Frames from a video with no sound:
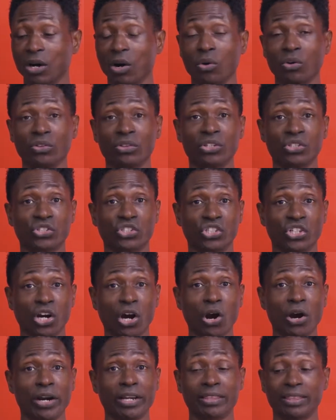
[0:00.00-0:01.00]
on the
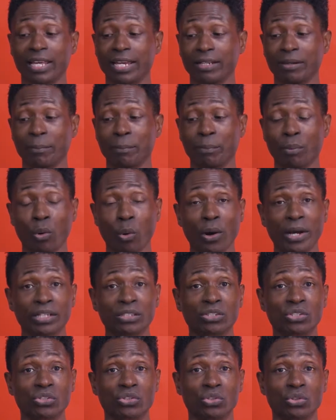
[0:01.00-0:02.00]
chart that I'm
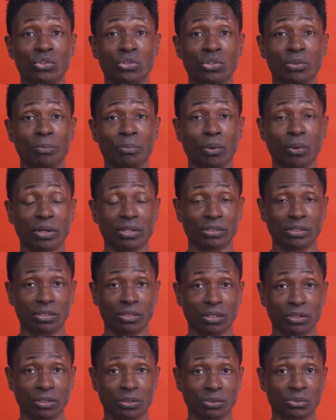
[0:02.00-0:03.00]
pointing to you, boys and
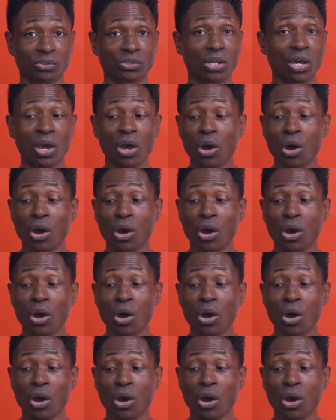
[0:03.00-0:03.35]
girls,